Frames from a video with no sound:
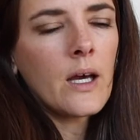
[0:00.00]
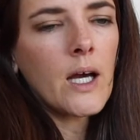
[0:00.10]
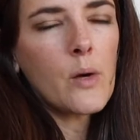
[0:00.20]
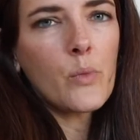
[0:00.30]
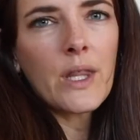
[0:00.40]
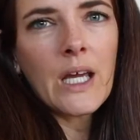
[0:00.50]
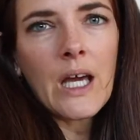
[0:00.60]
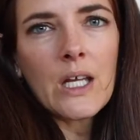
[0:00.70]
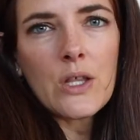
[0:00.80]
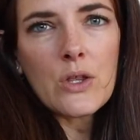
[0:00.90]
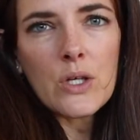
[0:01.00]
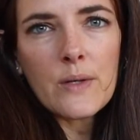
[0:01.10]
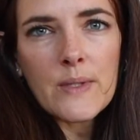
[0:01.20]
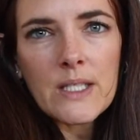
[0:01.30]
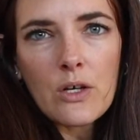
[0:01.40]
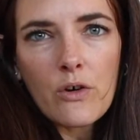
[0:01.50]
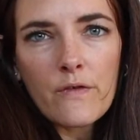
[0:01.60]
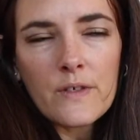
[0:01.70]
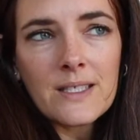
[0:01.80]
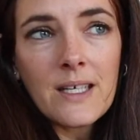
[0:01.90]
um, when they had a 30%
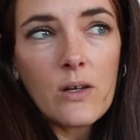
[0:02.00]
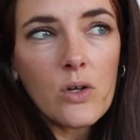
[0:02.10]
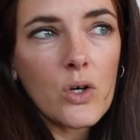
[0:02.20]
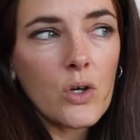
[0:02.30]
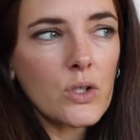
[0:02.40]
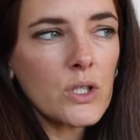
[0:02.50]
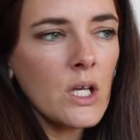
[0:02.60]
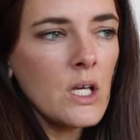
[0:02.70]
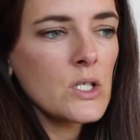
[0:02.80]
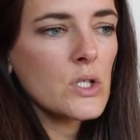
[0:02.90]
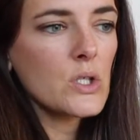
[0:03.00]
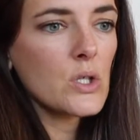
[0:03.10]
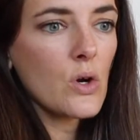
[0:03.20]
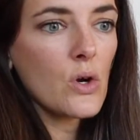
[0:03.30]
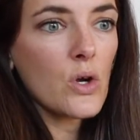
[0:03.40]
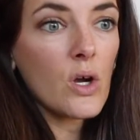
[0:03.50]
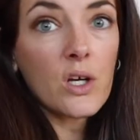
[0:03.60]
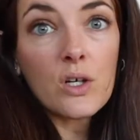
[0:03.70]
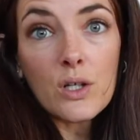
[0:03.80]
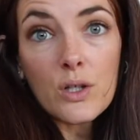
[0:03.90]
off sale code so I
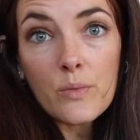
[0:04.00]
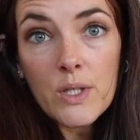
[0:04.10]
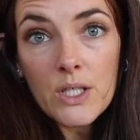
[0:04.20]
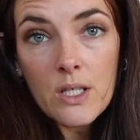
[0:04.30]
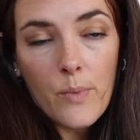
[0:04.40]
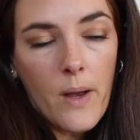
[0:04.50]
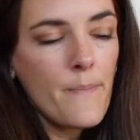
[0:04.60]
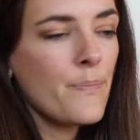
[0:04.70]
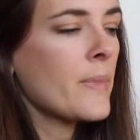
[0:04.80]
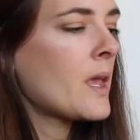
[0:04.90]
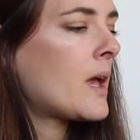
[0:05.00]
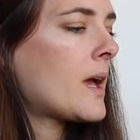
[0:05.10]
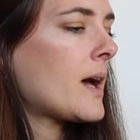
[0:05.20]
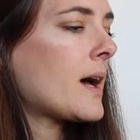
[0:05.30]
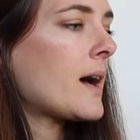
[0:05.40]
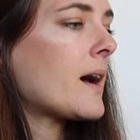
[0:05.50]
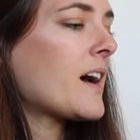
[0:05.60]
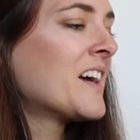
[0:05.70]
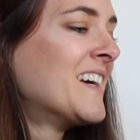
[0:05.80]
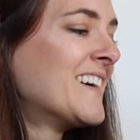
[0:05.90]
got a little bit cheaper.
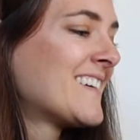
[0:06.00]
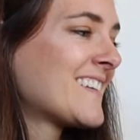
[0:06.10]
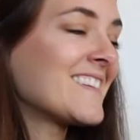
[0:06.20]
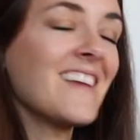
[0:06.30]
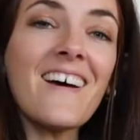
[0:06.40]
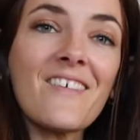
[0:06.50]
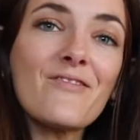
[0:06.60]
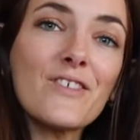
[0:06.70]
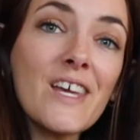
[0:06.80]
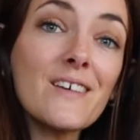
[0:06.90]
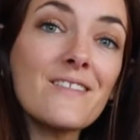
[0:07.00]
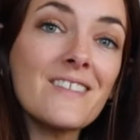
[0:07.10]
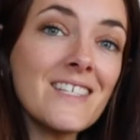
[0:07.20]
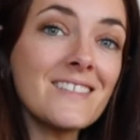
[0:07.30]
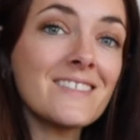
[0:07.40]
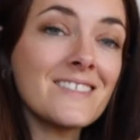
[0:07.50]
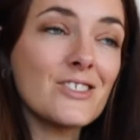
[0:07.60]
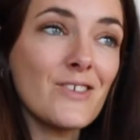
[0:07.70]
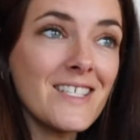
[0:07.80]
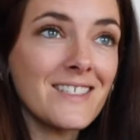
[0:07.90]
Uh, yeah, these
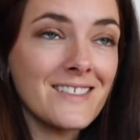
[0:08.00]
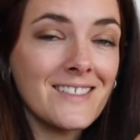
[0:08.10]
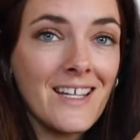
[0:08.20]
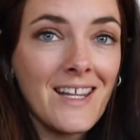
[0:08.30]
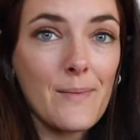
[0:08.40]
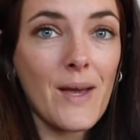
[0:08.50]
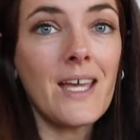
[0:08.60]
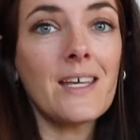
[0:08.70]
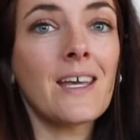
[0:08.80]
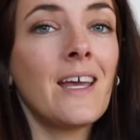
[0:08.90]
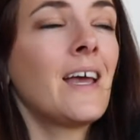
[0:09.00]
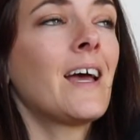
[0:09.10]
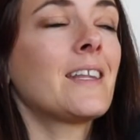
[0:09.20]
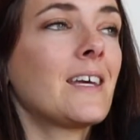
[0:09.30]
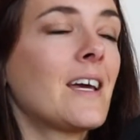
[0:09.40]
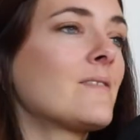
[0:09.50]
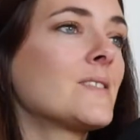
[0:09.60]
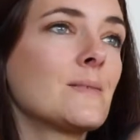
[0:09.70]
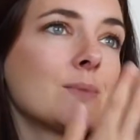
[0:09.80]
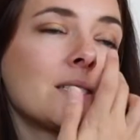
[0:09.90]
dresses that they make, and they have
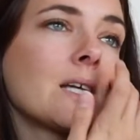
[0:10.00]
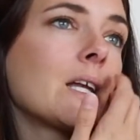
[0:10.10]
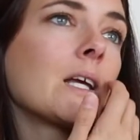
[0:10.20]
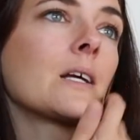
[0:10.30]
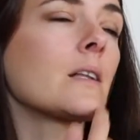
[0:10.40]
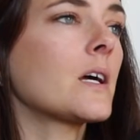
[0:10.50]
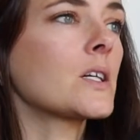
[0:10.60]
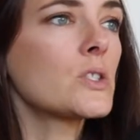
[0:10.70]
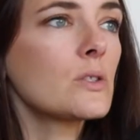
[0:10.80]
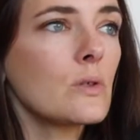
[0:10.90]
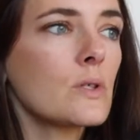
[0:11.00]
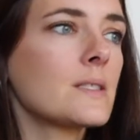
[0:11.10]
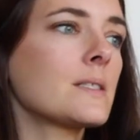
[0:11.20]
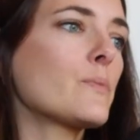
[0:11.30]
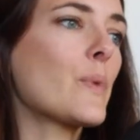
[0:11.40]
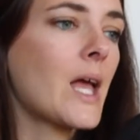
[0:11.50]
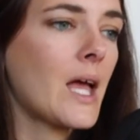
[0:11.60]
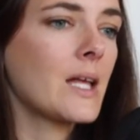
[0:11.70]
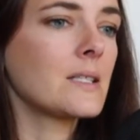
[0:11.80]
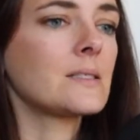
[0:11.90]
some stunning like shorts and
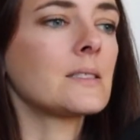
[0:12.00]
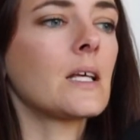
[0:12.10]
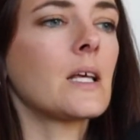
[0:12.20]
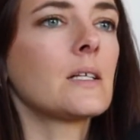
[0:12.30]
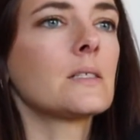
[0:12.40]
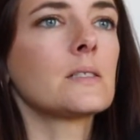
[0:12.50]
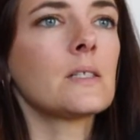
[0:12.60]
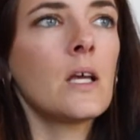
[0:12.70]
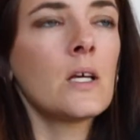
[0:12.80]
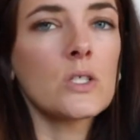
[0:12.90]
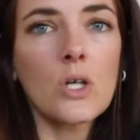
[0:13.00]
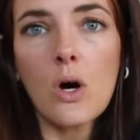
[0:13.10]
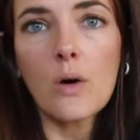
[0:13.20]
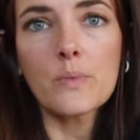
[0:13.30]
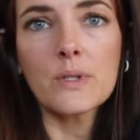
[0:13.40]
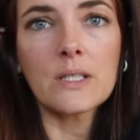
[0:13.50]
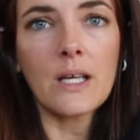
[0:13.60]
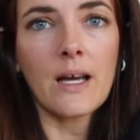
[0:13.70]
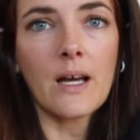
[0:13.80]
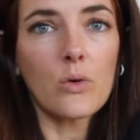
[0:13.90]
pants and tops,
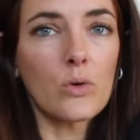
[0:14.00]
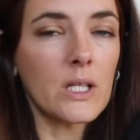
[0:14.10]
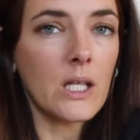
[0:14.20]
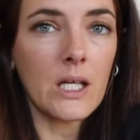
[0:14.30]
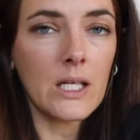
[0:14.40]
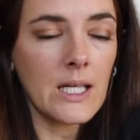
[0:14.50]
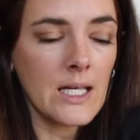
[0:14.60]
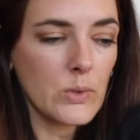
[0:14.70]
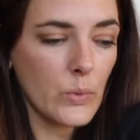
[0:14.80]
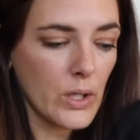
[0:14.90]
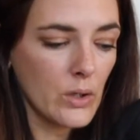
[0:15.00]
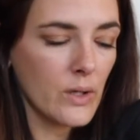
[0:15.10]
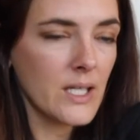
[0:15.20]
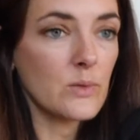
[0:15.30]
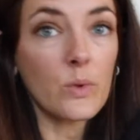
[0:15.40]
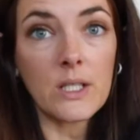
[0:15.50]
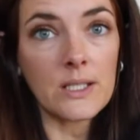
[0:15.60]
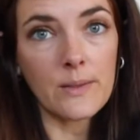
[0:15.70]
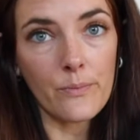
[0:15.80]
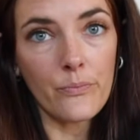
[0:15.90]
uh, all in linen as well, as well
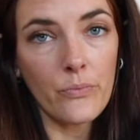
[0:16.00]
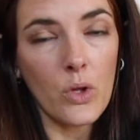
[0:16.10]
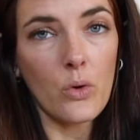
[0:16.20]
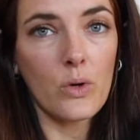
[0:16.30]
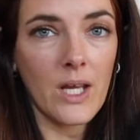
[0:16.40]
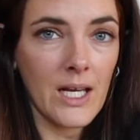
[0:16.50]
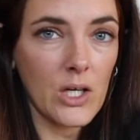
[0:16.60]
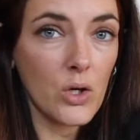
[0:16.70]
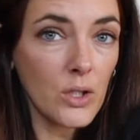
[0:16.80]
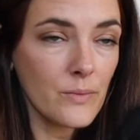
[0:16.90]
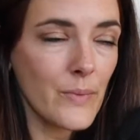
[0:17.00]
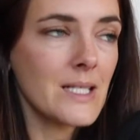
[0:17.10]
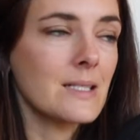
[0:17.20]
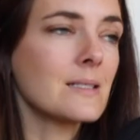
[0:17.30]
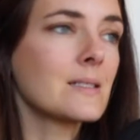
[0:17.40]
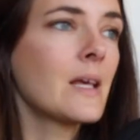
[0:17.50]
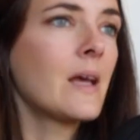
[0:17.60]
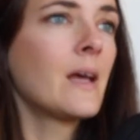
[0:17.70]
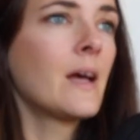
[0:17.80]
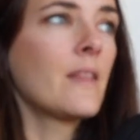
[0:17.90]
as some organic cotton pieces.
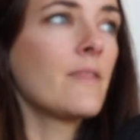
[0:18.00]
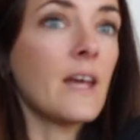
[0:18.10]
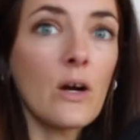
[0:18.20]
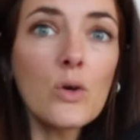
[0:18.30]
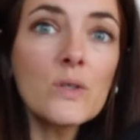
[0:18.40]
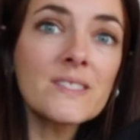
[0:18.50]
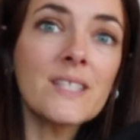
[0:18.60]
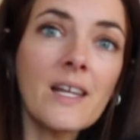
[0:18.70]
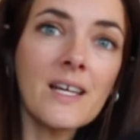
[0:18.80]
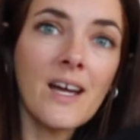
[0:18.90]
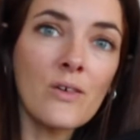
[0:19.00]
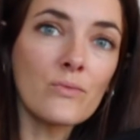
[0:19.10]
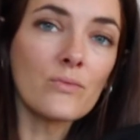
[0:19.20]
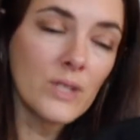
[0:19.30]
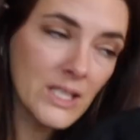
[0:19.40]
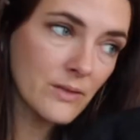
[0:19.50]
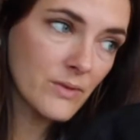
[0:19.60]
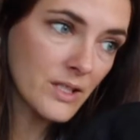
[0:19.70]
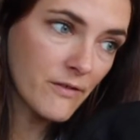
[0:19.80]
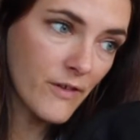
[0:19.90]
They're all selling out really,
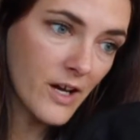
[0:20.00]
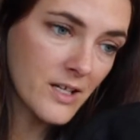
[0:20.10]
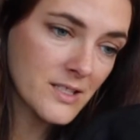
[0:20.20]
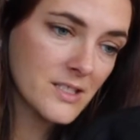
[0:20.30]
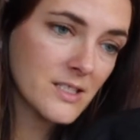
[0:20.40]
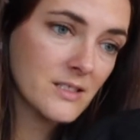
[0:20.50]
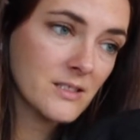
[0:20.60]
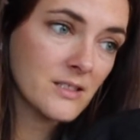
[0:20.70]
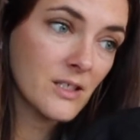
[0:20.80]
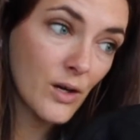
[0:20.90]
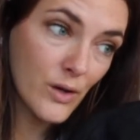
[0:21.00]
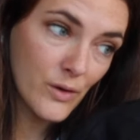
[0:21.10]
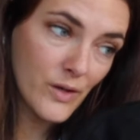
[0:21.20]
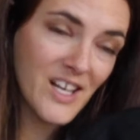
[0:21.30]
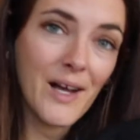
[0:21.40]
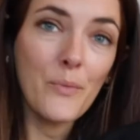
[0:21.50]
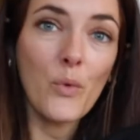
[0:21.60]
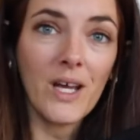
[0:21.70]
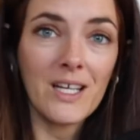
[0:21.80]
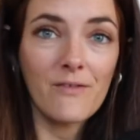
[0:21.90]
really fast. So I'm
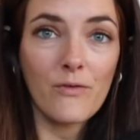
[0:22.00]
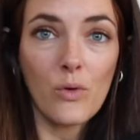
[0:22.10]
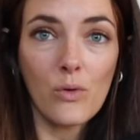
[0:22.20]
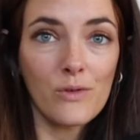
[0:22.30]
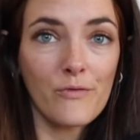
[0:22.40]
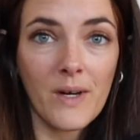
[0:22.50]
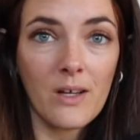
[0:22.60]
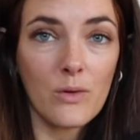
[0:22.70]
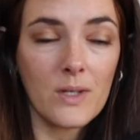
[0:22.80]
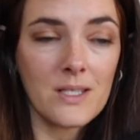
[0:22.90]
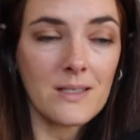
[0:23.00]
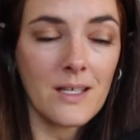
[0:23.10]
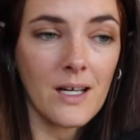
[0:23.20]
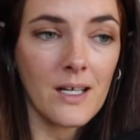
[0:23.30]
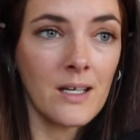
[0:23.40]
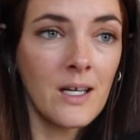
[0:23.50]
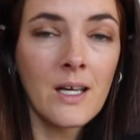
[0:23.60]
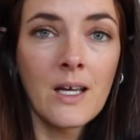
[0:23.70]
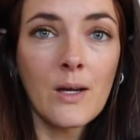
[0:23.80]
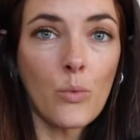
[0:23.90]
waiting for all of my other ones that I
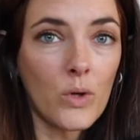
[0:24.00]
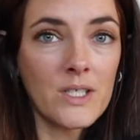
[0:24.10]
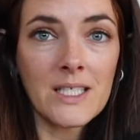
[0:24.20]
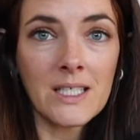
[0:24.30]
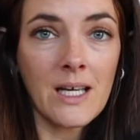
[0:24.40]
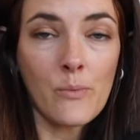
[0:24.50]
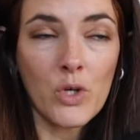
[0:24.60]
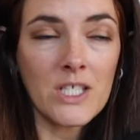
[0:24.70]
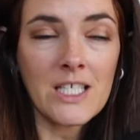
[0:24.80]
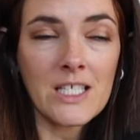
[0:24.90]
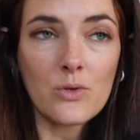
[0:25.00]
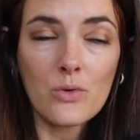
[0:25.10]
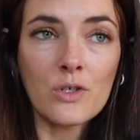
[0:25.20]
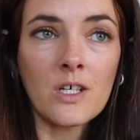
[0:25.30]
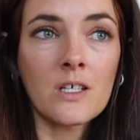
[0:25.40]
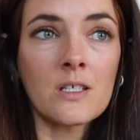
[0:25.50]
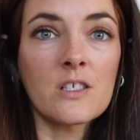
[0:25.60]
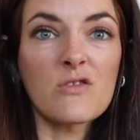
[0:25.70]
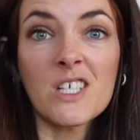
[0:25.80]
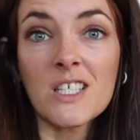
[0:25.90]
wanting am wanting to order
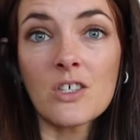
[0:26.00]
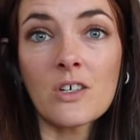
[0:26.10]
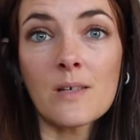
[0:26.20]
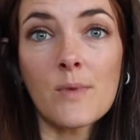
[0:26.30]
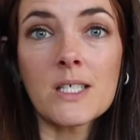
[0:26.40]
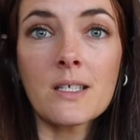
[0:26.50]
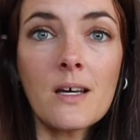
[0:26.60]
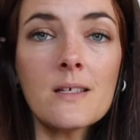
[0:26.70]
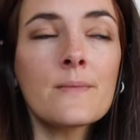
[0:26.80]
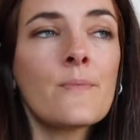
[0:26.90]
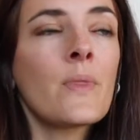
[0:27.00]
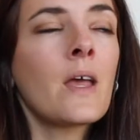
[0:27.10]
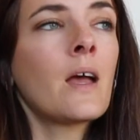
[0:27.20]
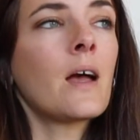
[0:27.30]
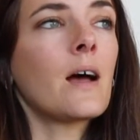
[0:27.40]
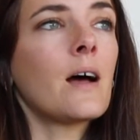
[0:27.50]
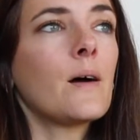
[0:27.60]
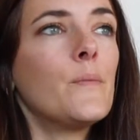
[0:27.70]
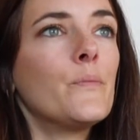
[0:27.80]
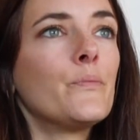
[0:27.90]
to restock in my size.
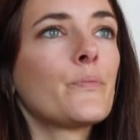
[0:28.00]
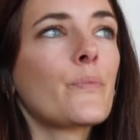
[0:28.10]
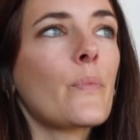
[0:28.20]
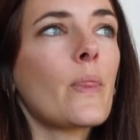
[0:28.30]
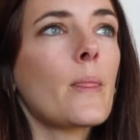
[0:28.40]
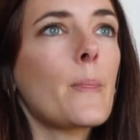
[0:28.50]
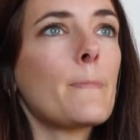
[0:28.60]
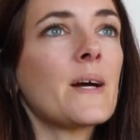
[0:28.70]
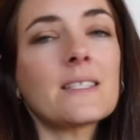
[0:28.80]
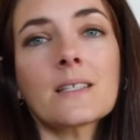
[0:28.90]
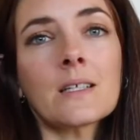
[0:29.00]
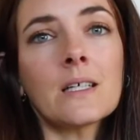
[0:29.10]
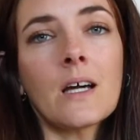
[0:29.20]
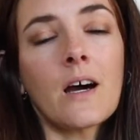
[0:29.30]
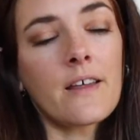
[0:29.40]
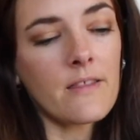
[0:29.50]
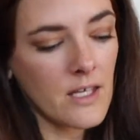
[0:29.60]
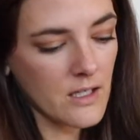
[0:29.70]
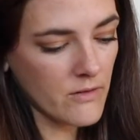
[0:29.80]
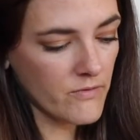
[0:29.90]
Um, basically, I
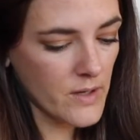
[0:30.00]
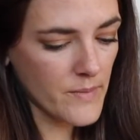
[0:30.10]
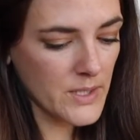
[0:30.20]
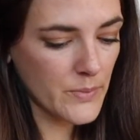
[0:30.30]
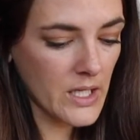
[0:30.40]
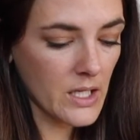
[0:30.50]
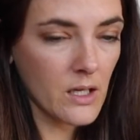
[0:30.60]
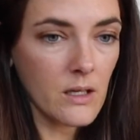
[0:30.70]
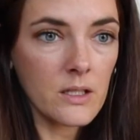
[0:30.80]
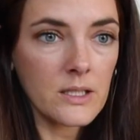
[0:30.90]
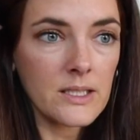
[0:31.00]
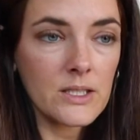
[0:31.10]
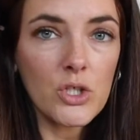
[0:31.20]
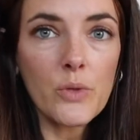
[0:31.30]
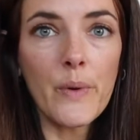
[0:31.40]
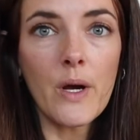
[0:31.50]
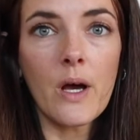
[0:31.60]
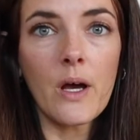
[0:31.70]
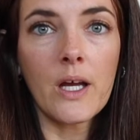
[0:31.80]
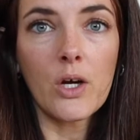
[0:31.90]
think of them as being
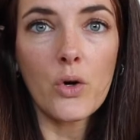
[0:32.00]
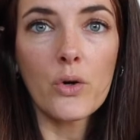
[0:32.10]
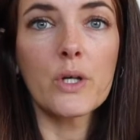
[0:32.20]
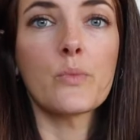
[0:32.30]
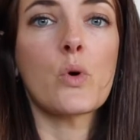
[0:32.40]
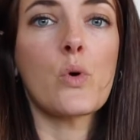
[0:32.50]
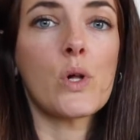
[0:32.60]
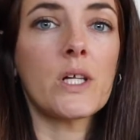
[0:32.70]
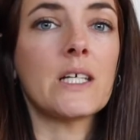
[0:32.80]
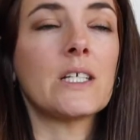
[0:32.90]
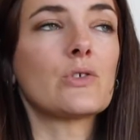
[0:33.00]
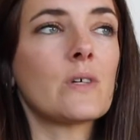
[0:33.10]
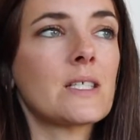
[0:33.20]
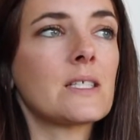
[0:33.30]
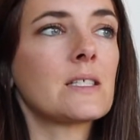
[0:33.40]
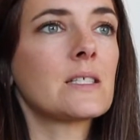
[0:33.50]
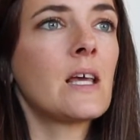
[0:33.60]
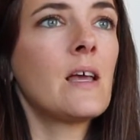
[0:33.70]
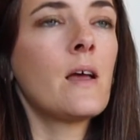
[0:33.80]
super incredible quality dresses